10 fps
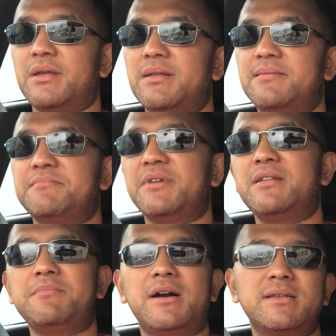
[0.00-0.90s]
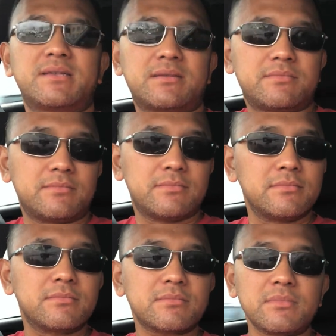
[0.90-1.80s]
It minimizes.
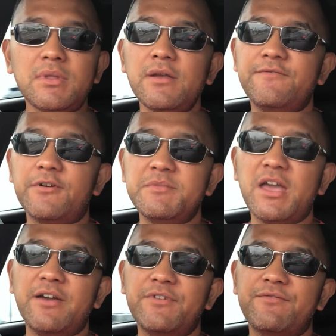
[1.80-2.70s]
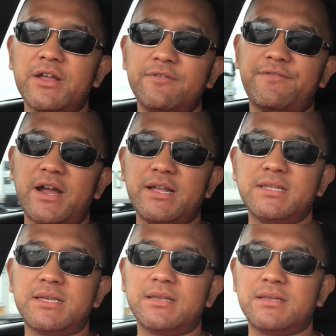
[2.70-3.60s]
For me, having vendor
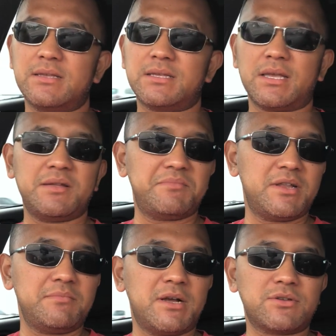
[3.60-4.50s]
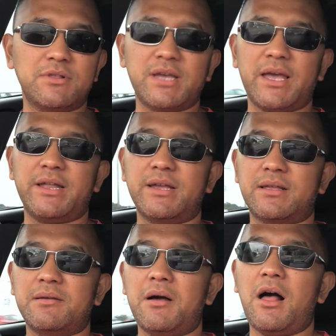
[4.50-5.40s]
financing is it minimizes all the headache.
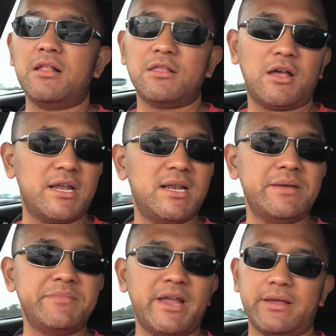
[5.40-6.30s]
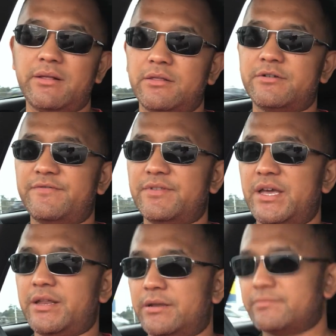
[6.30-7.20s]
I'll eliminate a lot of the
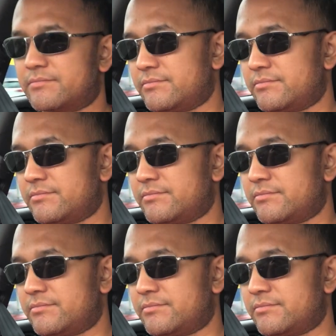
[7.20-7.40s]
headache.